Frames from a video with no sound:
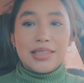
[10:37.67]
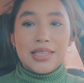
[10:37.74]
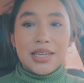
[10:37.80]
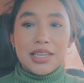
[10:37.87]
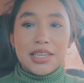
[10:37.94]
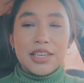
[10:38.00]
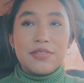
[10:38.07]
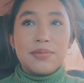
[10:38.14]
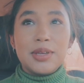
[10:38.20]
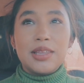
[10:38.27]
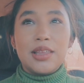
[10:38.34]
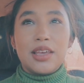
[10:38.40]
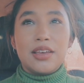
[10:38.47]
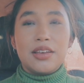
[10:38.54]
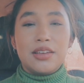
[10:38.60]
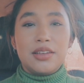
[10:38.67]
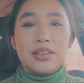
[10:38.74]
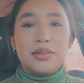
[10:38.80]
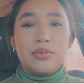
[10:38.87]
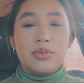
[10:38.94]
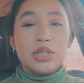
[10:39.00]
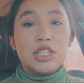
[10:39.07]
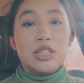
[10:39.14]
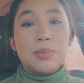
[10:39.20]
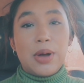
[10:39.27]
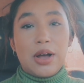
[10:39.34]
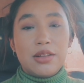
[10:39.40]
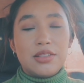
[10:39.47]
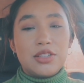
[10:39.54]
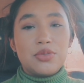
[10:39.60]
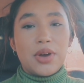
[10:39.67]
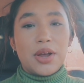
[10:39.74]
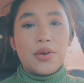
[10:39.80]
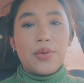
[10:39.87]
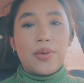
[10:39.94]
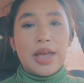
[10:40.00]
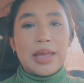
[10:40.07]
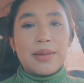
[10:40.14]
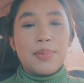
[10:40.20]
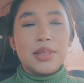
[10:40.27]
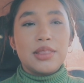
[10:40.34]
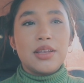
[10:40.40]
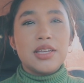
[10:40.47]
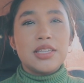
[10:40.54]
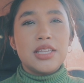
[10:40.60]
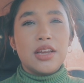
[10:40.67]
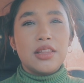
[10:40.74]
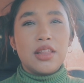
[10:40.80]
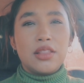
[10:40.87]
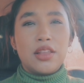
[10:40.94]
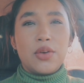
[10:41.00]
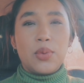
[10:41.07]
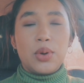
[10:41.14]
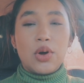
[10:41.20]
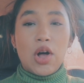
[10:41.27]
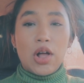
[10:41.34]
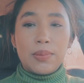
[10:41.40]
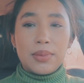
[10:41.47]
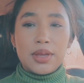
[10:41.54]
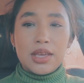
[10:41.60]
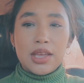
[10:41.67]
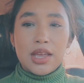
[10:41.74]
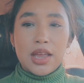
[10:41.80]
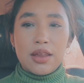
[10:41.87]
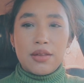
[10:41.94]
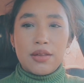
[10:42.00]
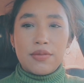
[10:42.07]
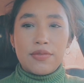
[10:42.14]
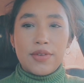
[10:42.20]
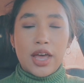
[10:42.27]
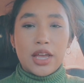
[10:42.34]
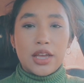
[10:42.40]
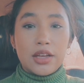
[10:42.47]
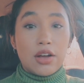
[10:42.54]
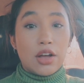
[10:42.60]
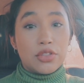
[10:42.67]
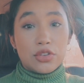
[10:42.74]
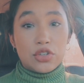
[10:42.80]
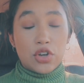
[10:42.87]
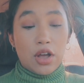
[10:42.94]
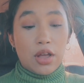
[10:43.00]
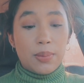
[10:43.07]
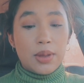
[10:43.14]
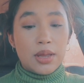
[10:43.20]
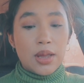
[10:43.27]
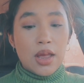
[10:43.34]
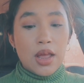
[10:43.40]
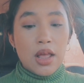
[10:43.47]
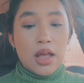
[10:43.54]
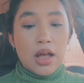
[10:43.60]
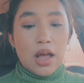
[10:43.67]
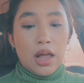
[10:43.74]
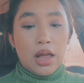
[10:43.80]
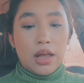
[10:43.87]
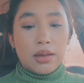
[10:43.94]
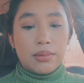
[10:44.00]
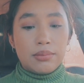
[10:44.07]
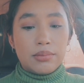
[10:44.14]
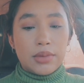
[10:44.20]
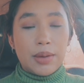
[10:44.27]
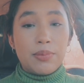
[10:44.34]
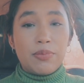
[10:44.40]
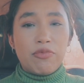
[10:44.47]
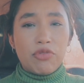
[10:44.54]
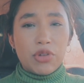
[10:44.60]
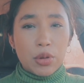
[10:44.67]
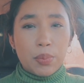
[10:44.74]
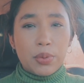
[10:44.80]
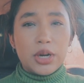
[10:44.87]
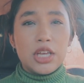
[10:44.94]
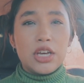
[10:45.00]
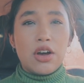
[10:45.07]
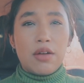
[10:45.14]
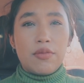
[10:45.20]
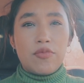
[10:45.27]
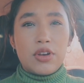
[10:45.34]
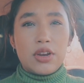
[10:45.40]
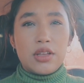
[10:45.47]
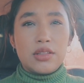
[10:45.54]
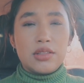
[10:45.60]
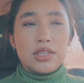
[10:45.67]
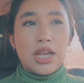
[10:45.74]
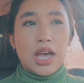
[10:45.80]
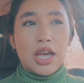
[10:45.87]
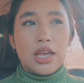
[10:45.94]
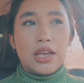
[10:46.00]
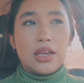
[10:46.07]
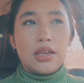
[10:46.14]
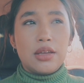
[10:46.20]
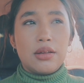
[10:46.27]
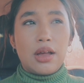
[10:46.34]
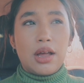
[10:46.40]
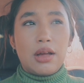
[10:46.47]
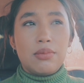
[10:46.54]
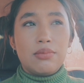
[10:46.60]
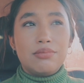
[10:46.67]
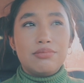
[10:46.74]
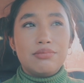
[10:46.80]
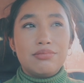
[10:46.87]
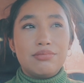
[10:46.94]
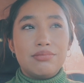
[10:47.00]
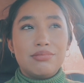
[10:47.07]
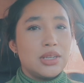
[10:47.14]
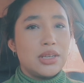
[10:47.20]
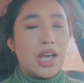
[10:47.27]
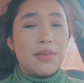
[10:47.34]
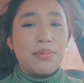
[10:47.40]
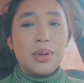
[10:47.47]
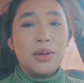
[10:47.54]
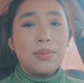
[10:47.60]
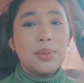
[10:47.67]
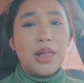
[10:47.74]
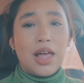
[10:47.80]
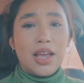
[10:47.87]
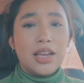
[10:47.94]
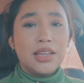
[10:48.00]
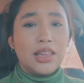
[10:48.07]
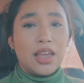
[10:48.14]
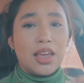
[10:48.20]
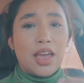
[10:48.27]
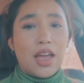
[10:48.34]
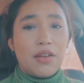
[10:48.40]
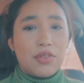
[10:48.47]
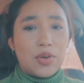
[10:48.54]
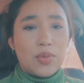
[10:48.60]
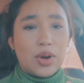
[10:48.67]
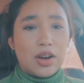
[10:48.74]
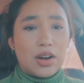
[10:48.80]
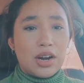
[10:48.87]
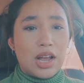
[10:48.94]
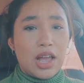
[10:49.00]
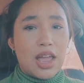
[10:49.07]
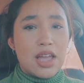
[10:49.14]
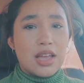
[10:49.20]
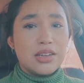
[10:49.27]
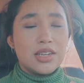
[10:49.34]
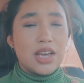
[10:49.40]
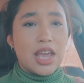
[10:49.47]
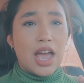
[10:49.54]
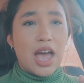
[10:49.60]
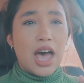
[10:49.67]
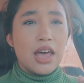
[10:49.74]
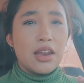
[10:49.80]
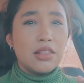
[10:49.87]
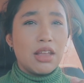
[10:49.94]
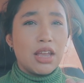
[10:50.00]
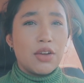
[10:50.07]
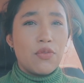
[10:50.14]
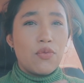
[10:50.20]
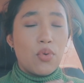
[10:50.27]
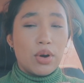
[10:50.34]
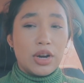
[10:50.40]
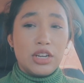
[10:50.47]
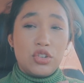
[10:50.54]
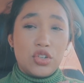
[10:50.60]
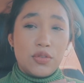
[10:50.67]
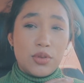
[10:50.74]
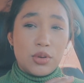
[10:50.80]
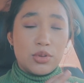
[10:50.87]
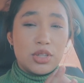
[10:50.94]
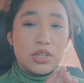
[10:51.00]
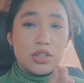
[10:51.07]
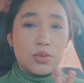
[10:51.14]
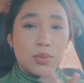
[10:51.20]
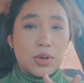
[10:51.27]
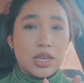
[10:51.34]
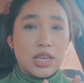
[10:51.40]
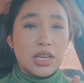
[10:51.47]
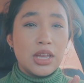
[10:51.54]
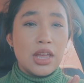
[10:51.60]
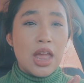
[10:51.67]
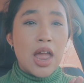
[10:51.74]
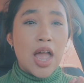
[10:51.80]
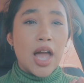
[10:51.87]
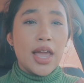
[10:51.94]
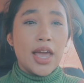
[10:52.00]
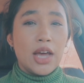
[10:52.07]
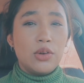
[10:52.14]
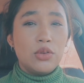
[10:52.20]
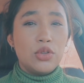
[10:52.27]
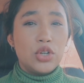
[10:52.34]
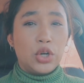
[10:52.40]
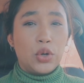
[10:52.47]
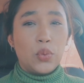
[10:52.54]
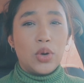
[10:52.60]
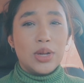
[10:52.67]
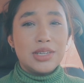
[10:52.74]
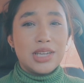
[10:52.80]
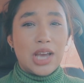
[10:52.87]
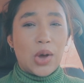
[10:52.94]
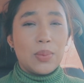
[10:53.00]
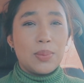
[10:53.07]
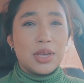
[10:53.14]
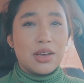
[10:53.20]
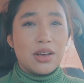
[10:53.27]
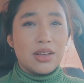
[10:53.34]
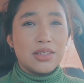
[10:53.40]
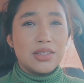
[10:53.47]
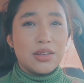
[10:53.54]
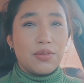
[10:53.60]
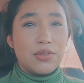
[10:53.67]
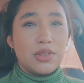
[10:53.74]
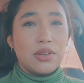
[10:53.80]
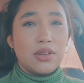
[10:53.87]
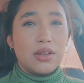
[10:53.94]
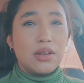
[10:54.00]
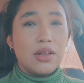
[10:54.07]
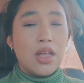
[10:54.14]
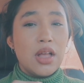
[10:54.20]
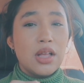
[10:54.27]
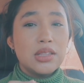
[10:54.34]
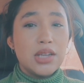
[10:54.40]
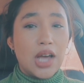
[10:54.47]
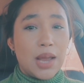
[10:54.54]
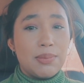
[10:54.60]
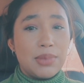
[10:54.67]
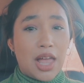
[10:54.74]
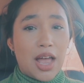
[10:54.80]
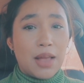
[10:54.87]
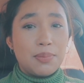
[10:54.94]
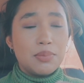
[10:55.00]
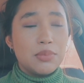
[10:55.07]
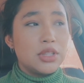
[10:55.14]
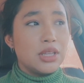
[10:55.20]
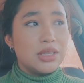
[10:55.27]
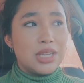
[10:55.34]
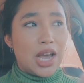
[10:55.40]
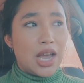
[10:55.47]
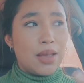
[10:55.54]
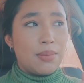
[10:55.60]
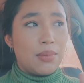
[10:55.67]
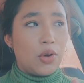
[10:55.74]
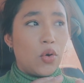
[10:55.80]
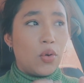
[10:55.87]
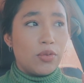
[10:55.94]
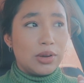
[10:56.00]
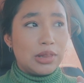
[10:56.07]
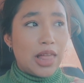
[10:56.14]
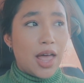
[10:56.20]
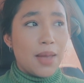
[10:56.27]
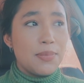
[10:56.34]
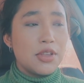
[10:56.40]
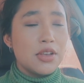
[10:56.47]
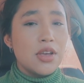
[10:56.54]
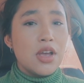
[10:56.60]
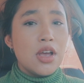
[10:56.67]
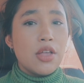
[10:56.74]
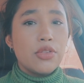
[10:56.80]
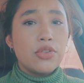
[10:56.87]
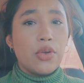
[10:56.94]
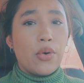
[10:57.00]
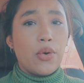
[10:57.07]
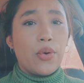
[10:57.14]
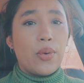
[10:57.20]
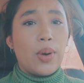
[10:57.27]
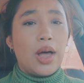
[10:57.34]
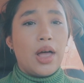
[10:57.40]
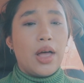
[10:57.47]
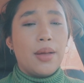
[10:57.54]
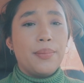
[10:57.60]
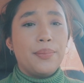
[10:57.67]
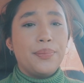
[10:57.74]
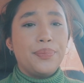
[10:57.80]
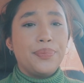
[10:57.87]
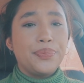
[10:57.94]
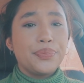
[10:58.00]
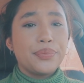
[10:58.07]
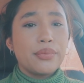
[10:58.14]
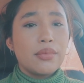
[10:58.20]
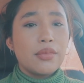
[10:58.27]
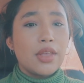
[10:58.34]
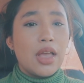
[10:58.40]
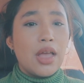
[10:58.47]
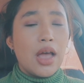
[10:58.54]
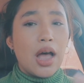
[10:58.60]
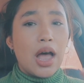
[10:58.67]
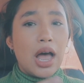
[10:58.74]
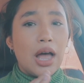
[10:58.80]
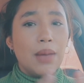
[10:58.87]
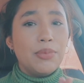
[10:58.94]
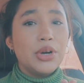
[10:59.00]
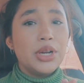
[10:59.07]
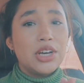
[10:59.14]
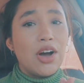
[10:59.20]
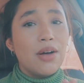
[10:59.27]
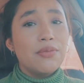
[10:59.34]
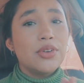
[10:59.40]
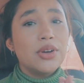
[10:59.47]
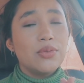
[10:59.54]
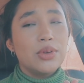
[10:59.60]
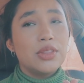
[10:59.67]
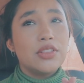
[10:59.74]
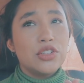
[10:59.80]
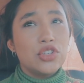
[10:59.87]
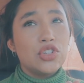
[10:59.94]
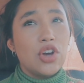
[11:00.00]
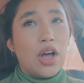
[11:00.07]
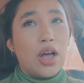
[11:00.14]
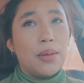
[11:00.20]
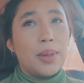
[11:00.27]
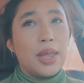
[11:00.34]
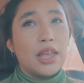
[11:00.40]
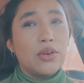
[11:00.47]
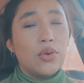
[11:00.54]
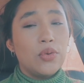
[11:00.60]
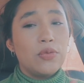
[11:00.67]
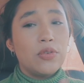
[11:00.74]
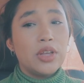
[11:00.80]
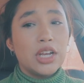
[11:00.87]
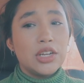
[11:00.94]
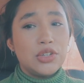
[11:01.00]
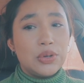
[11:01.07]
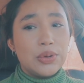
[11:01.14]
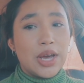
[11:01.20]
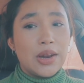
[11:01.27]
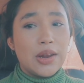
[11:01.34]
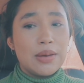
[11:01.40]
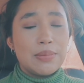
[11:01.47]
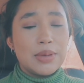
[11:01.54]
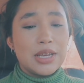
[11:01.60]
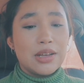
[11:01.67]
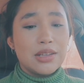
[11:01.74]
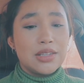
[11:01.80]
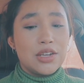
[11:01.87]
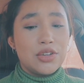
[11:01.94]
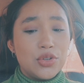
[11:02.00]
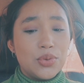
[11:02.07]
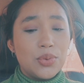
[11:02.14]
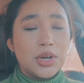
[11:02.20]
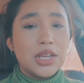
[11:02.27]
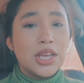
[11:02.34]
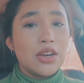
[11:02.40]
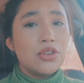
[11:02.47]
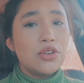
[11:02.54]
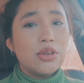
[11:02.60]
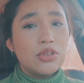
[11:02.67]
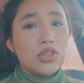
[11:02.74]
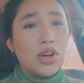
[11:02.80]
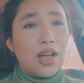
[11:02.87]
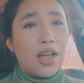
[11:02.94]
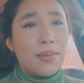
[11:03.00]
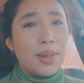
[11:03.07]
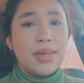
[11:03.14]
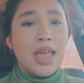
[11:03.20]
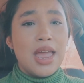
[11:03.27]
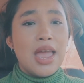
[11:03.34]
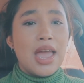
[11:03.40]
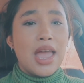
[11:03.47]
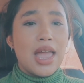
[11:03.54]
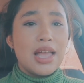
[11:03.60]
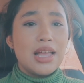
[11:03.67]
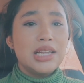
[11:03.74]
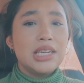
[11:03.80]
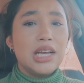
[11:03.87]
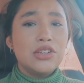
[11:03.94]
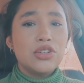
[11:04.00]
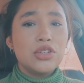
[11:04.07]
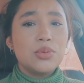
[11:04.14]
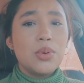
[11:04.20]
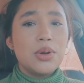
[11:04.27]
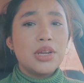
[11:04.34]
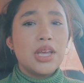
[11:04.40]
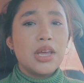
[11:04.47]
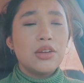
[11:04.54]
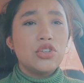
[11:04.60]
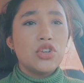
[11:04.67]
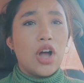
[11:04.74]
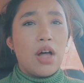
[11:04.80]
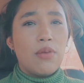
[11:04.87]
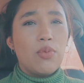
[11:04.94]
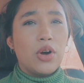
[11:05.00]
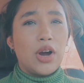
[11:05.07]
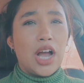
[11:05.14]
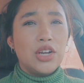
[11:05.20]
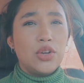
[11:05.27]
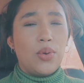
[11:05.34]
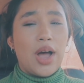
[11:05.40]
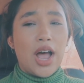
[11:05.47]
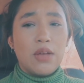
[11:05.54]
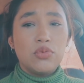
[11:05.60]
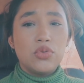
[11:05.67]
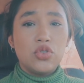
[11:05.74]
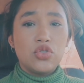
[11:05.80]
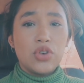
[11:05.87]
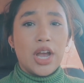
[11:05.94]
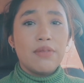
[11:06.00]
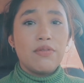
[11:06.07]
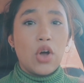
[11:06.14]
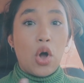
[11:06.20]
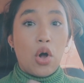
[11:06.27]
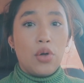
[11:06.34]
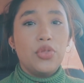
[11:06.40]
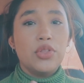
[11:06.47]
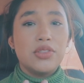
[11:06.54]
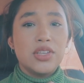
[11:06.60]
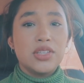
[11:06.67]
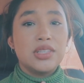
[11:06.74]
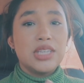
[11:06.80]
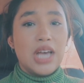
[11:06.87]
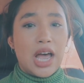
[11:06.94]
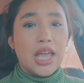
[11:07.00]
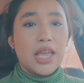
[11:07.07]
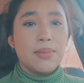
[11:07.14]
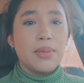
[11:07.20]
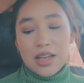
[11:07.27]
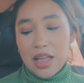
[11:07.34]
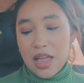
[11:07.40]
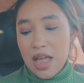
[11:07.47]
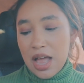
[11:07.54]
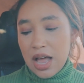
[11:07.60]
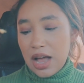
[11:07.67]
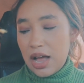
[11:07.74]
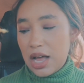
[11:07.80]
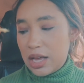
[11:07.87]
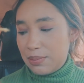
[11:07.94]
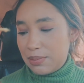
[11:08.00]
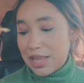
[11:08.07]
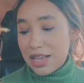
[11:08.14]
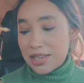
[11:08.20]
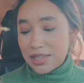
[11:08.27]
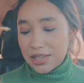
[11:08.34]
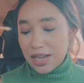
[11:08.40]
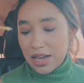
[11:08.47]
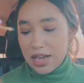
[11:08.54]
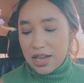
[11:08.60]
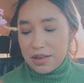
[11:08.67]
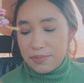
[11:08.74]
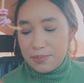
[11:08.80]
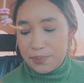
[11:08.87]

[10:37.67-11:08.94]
Didn't give me like a response right away, but they said that they would call me if I got the job. I feel pretty confident. I've been applying like everywhere, and I had like 4 interviews this week. I had to turn one down because of the time lapse. the time overlapped. So I'm pretty confident with this job, and hopefully I do get it, because I want to get a new job, and I just want to get a job where I don't have to drive all the time. Last night,